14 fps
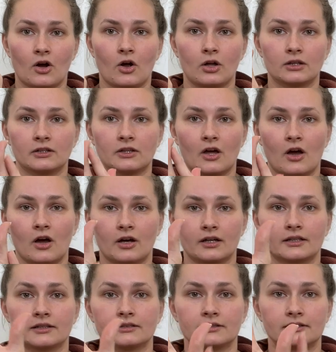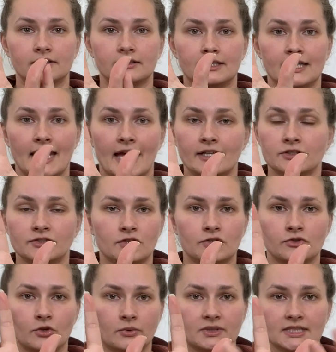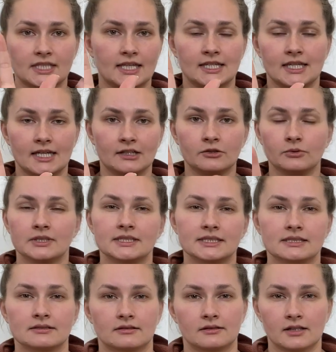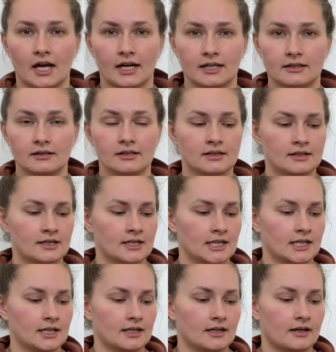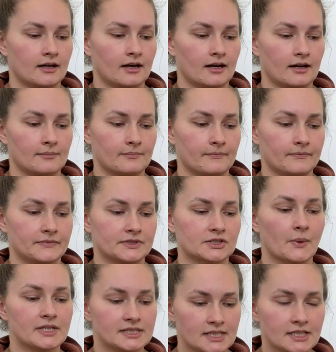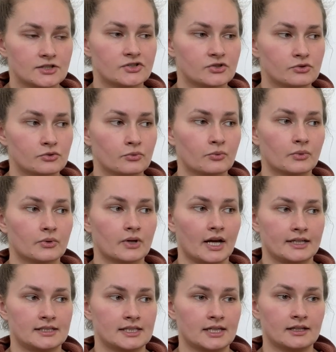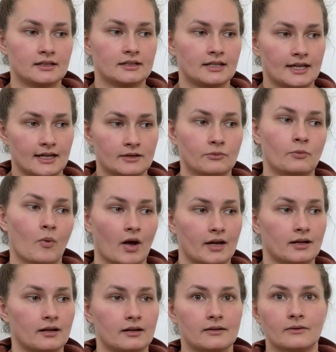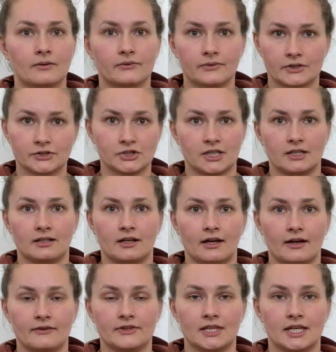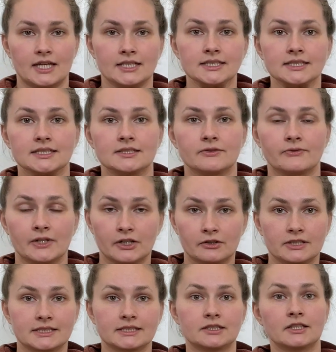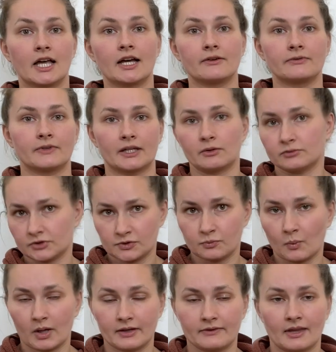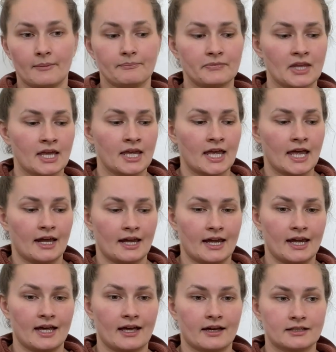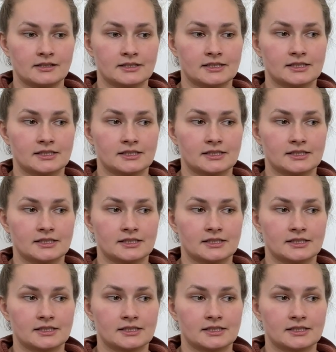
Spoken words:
all along the edge, so you don't see any increase line. So I did knit 1 version of this fingerless glove, like just one of them, and